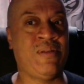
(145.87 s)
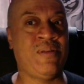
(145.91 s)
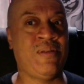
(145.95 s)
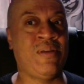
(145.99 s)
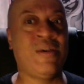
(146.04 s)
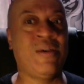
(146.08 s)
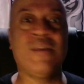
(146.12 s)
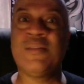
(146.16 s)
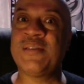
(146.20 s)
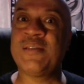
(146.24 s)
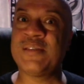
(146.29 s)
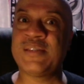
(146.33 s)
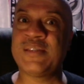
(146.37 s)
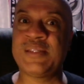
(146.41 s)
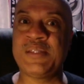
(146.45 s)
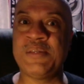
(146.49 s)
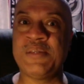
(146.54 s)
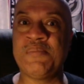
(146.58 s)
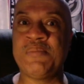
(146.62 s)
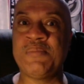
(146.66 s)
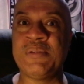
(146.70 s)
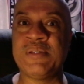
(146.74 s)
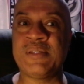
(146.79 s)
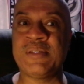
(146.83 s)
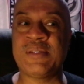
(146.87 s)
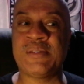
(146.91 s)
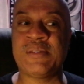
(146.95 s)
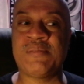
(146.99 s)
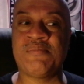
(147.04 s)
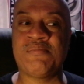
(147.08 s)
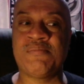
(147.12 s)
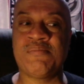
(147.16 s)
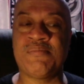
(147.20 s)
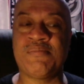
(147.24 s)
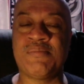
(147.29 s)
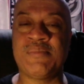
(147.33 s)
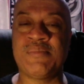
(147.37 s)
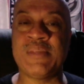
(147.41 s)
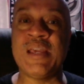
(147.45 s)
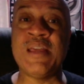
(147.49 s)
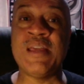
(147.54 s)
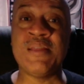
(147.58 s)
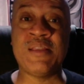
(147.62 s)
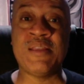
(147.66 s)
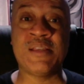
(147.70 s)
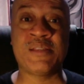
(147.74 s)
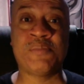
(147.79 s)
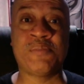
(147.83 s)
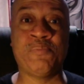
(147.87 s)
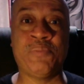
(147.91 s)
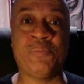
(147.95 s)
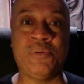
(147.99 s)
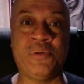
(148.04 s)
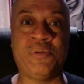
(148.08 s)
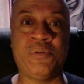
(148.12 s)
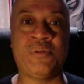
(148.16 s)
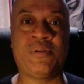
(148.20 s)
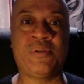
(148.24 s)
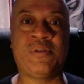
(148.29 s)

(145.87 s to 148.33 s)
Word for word: other siblings in this book.